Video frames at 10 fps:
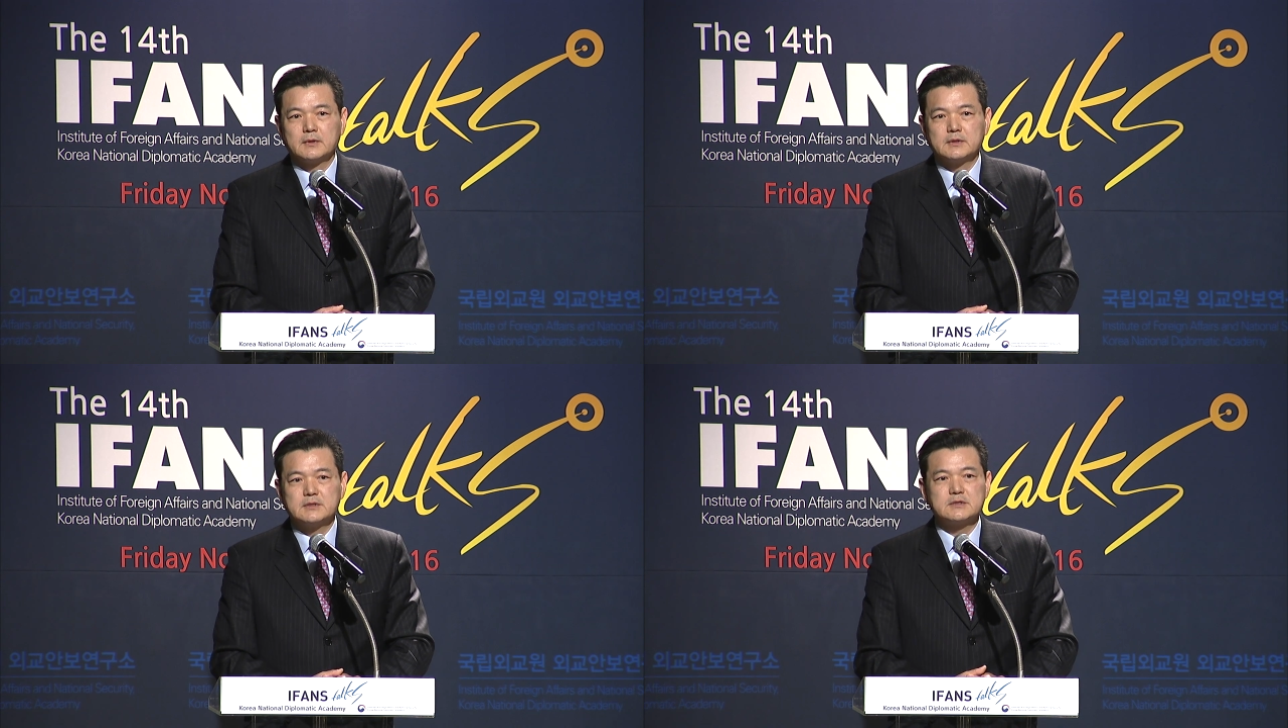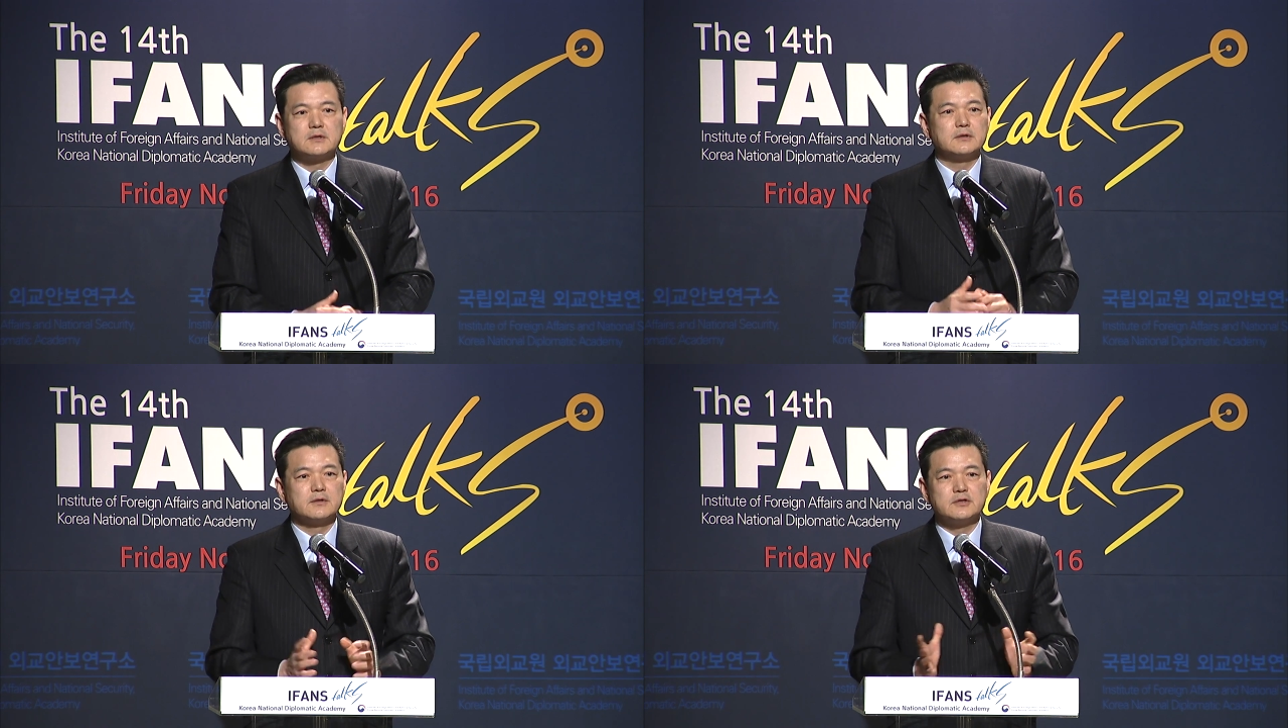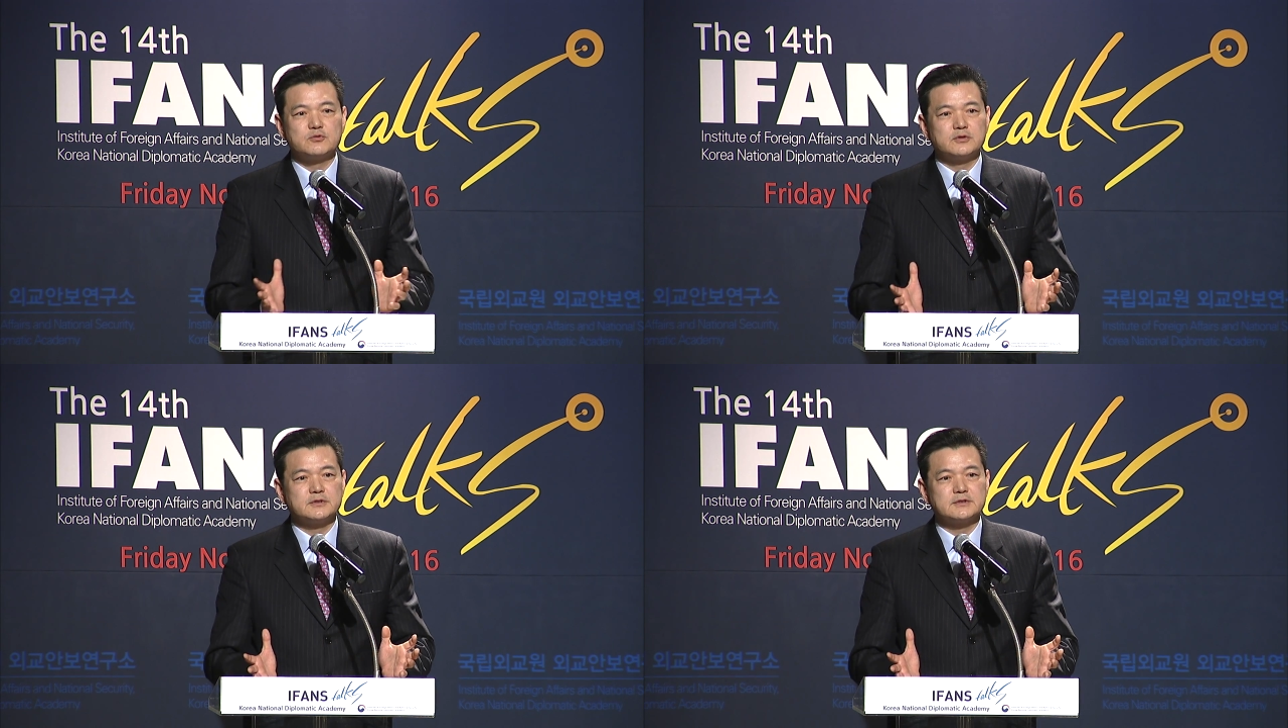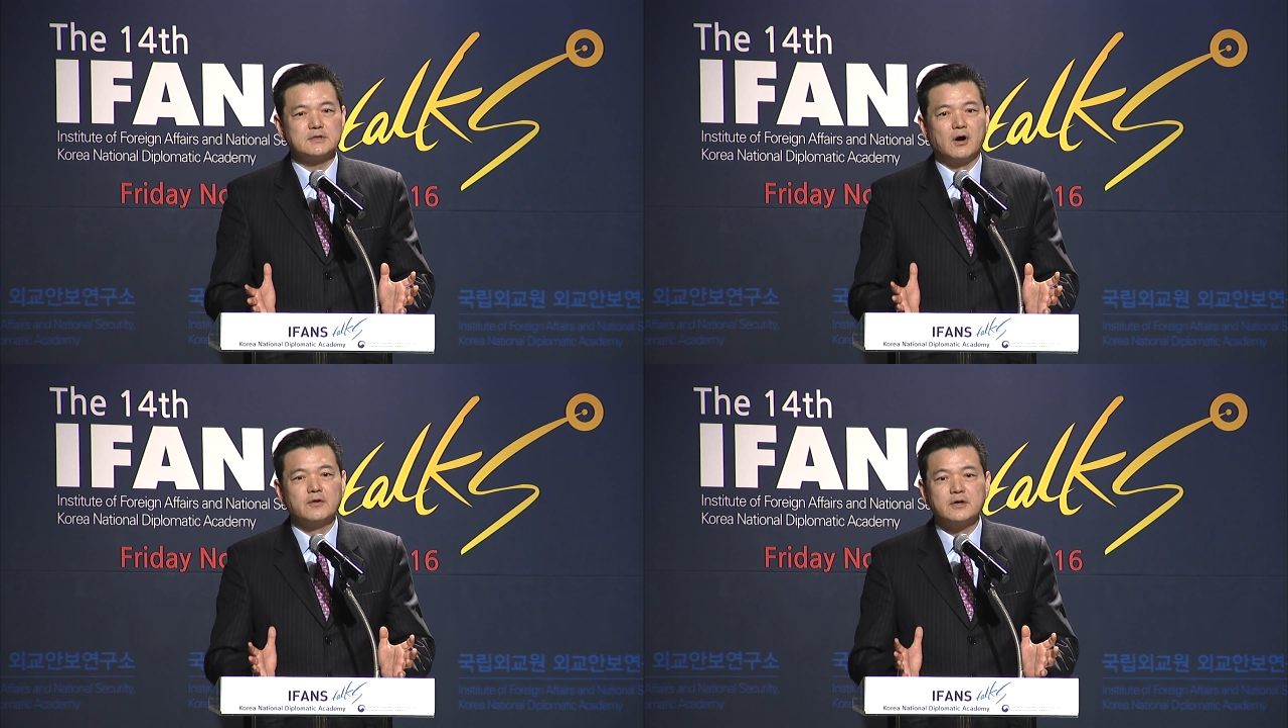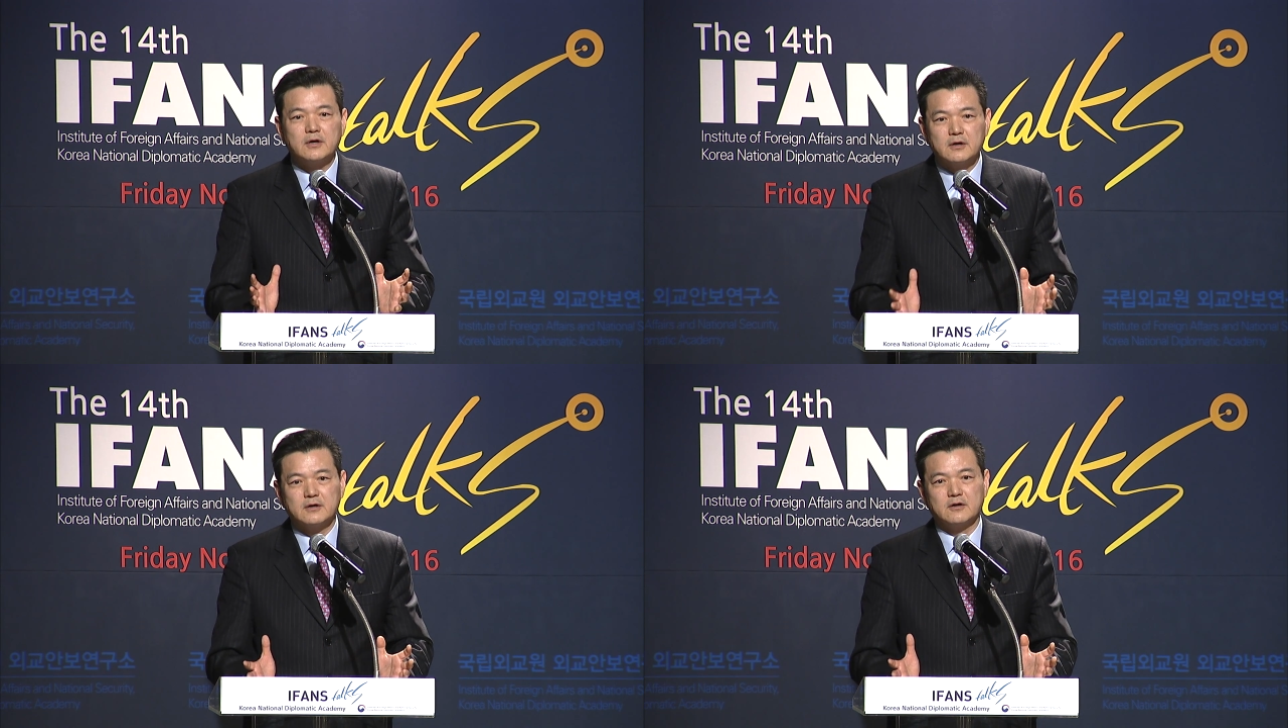These were just
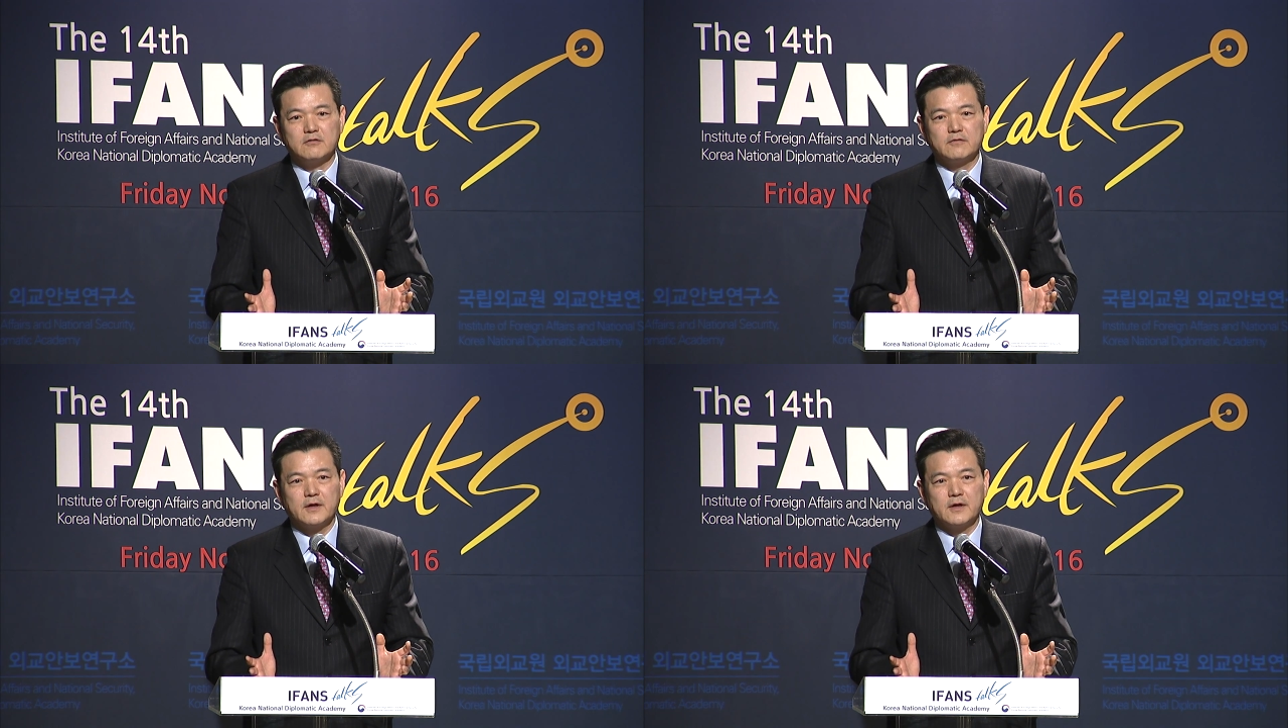unheard of,